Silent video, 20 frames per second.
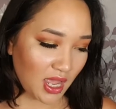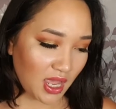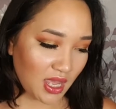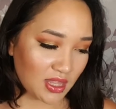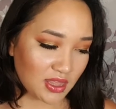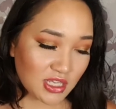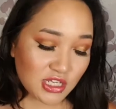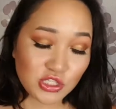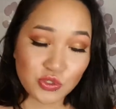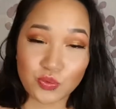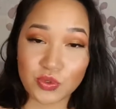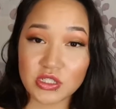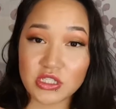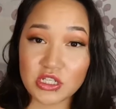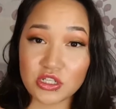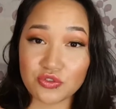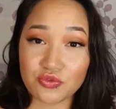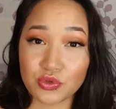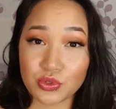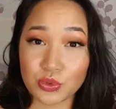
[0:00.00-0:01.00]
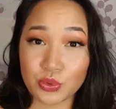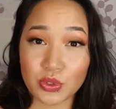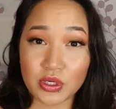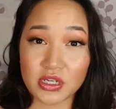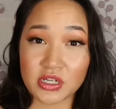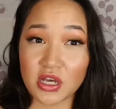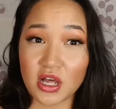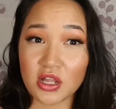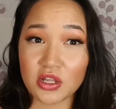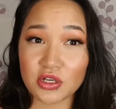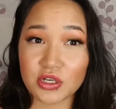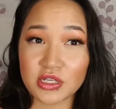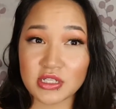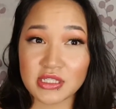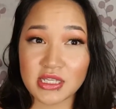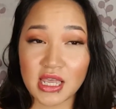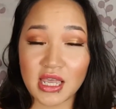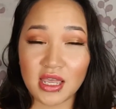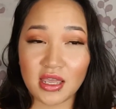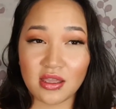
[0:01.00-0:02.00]
And this retails for
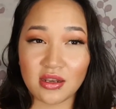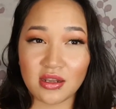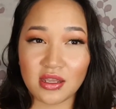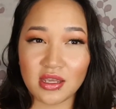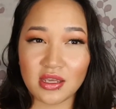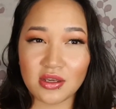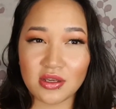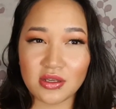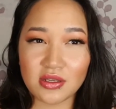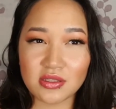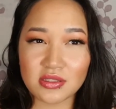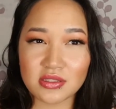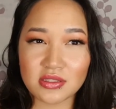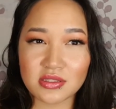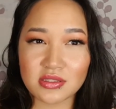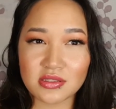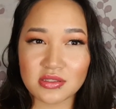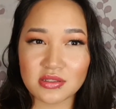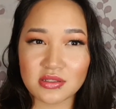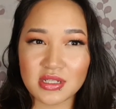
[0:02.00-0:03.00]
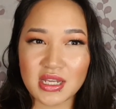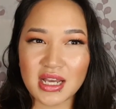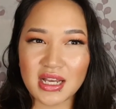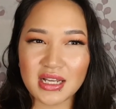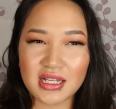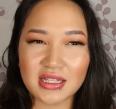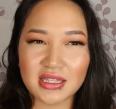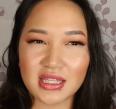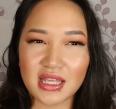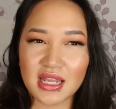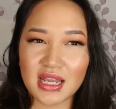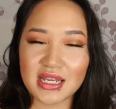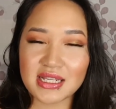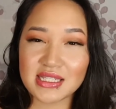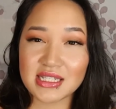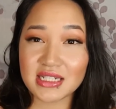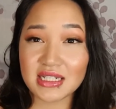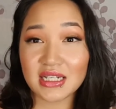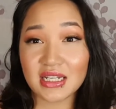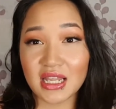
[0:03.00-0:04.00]
$20, and it's not that I
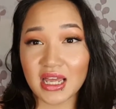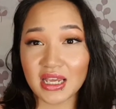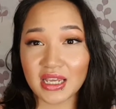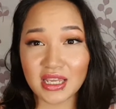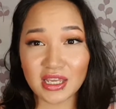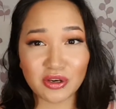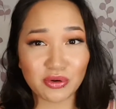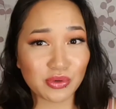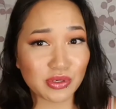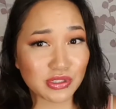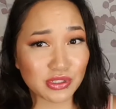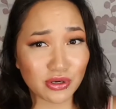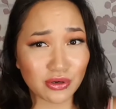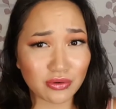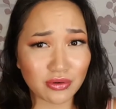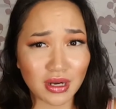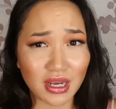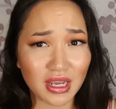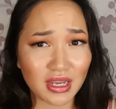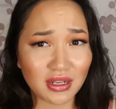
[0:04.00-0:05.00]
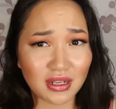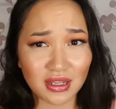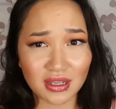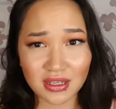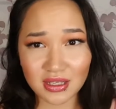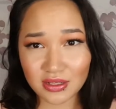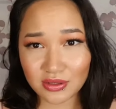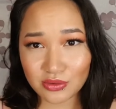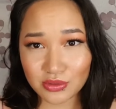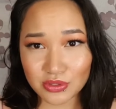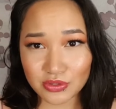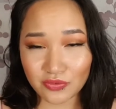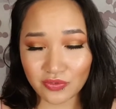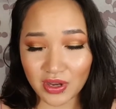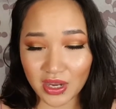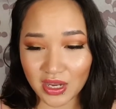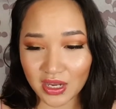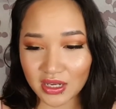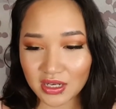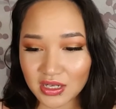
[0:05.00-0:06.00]
didn't like it. It was alright, like it was
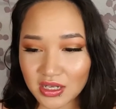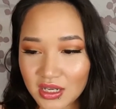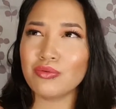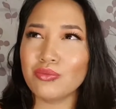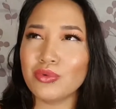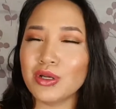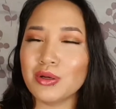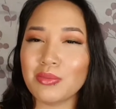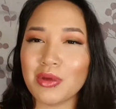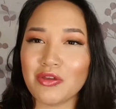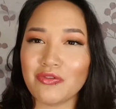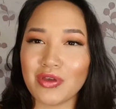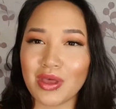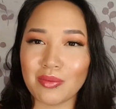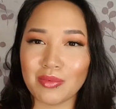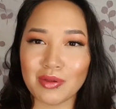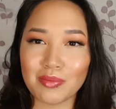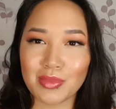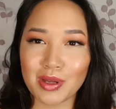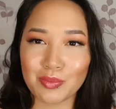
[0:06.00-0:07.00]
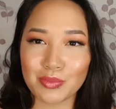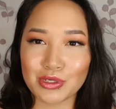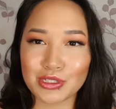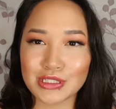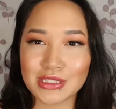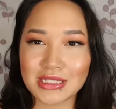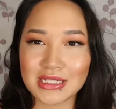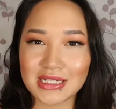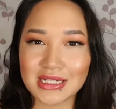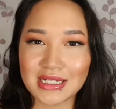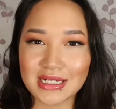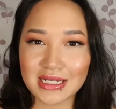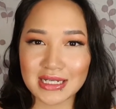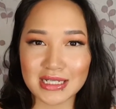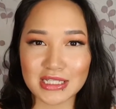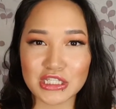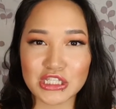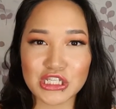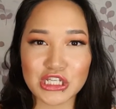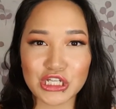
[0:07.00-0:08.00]
fine. One of my family members needed a
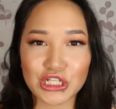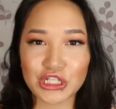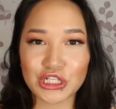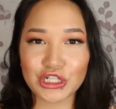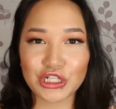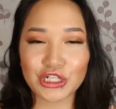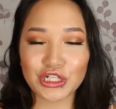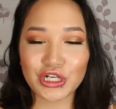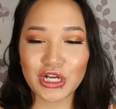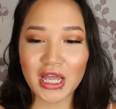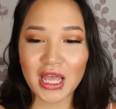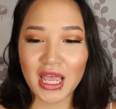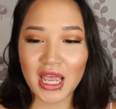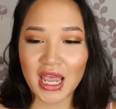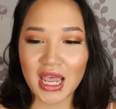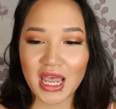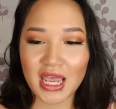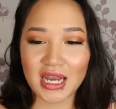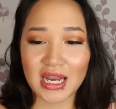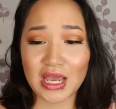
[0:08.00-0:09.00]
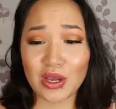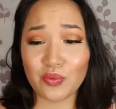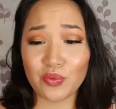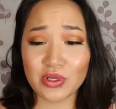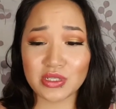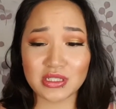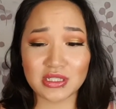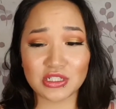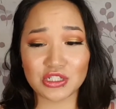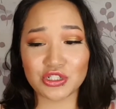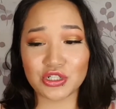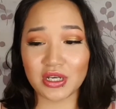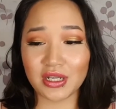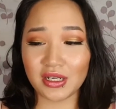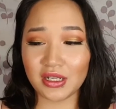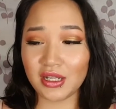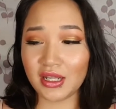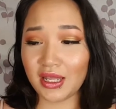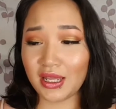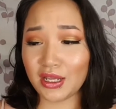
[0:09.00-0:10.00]
concealer, and I wasn't
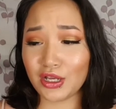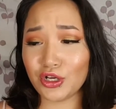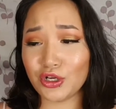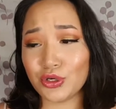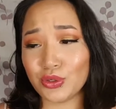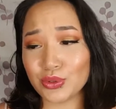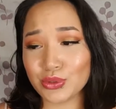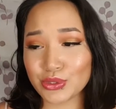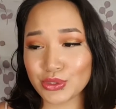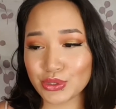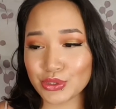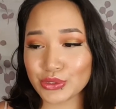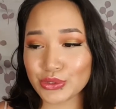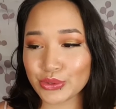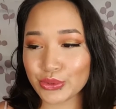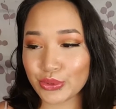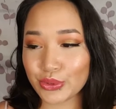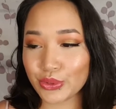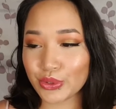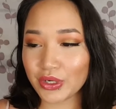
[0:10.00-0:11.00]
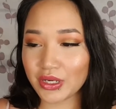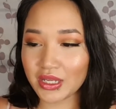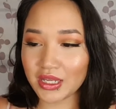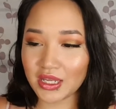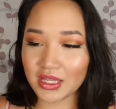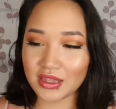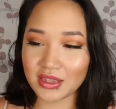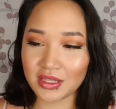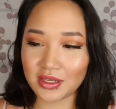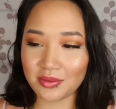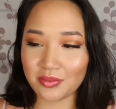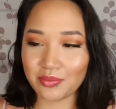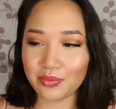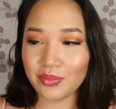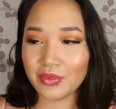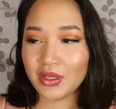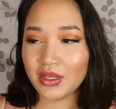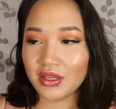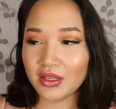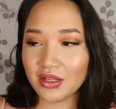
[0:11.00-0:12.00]
trying to like go to a store and get them
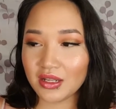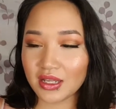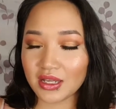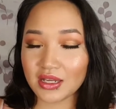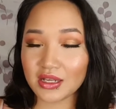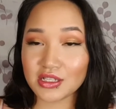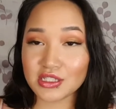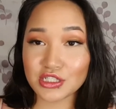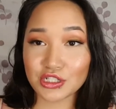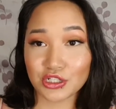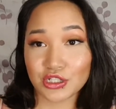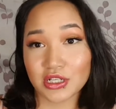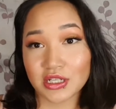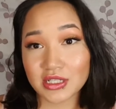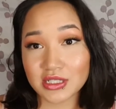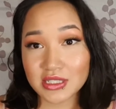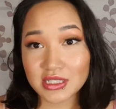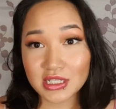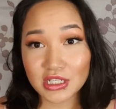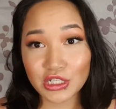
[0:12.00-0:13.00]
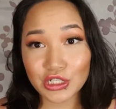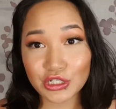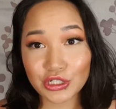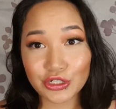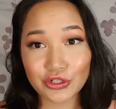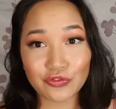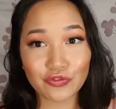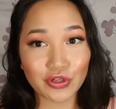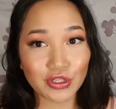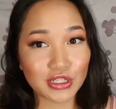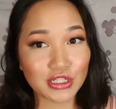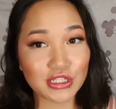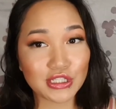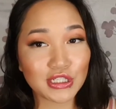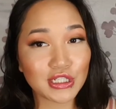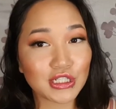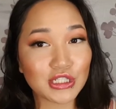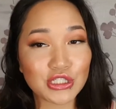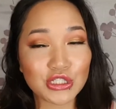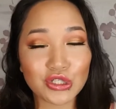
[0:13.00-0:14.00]
like a certain concealer for their
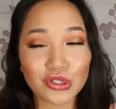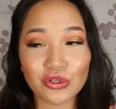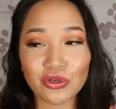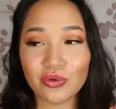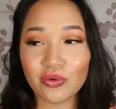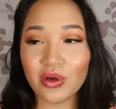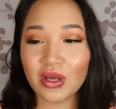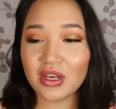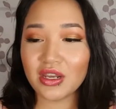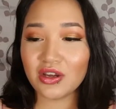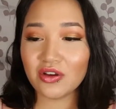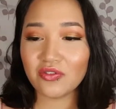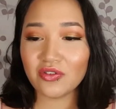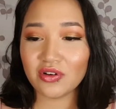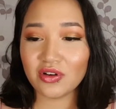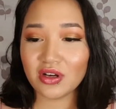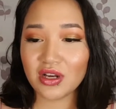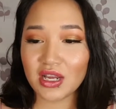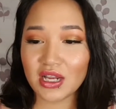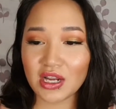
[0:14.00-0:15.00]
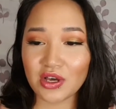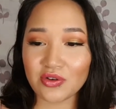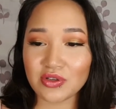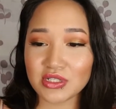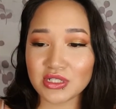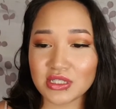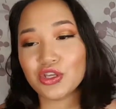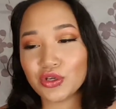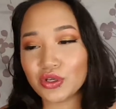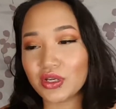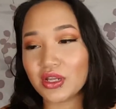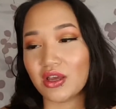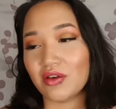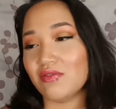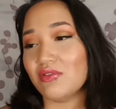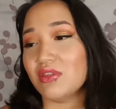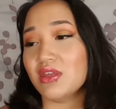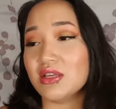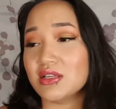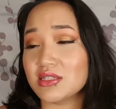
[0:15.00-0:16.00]
skin tone or whatever, and I was like, you can
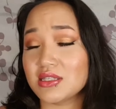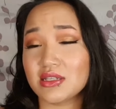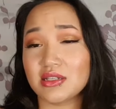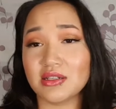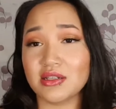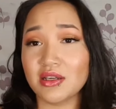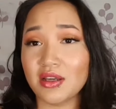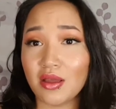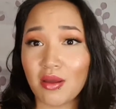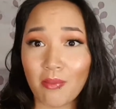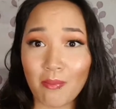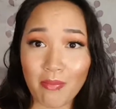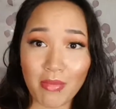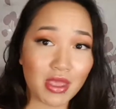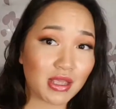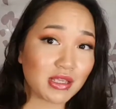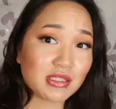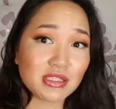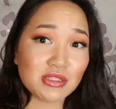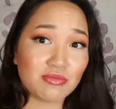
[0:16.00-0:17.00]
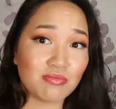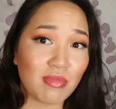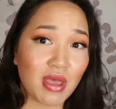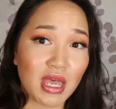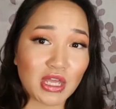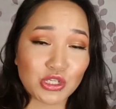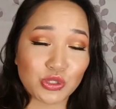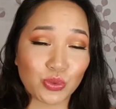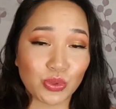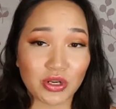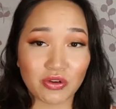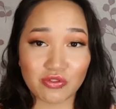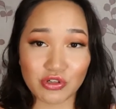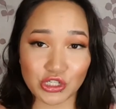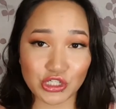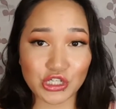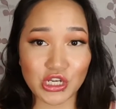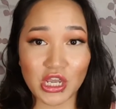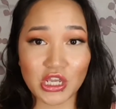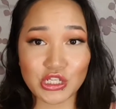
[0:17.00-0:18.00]
have this and mix and match whatever
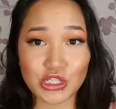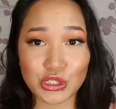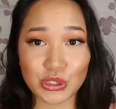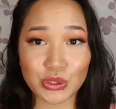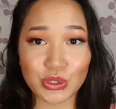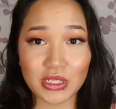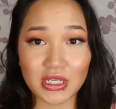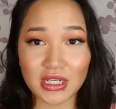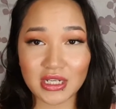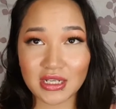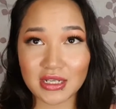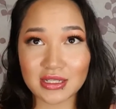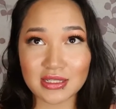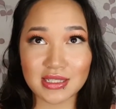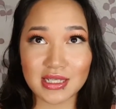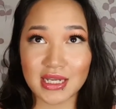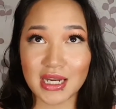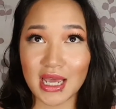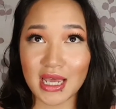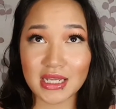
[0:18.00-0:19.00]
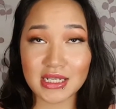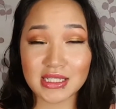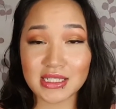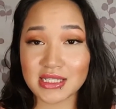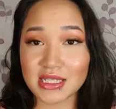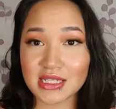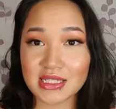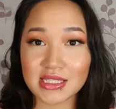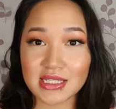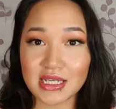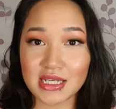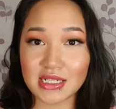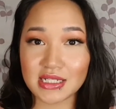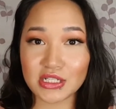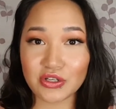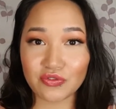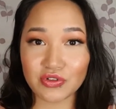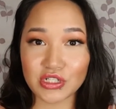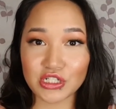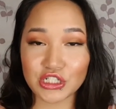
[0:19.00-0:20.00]
shade you need, because it had 16
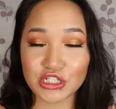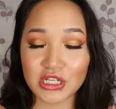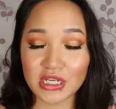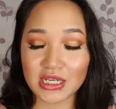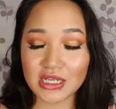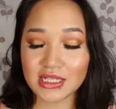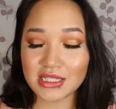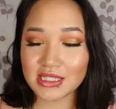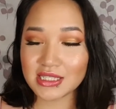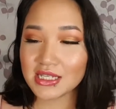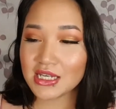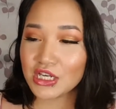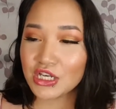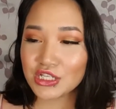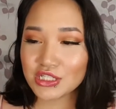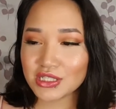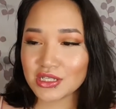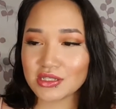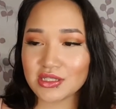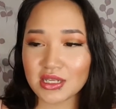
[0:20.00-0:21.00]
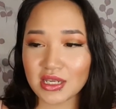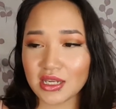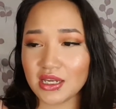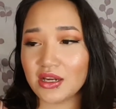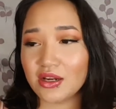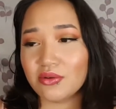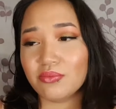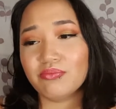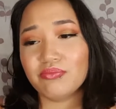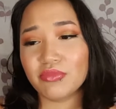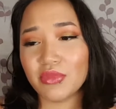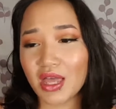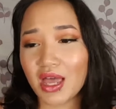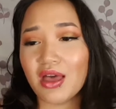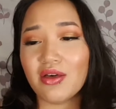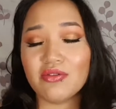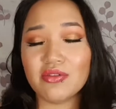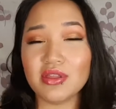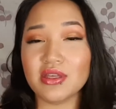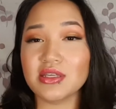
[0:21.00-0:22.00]
different shades. So I was like, here,
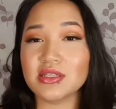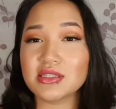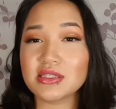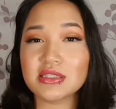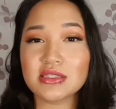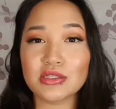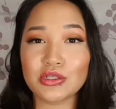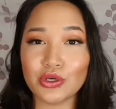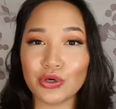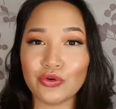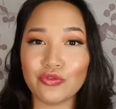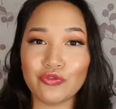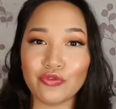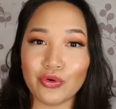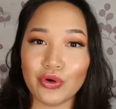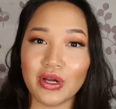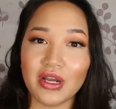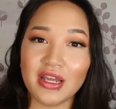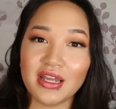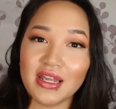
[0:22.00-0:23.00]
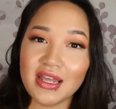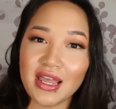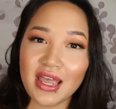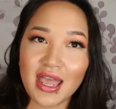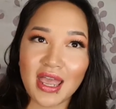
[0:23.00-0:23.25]
have this, go for it.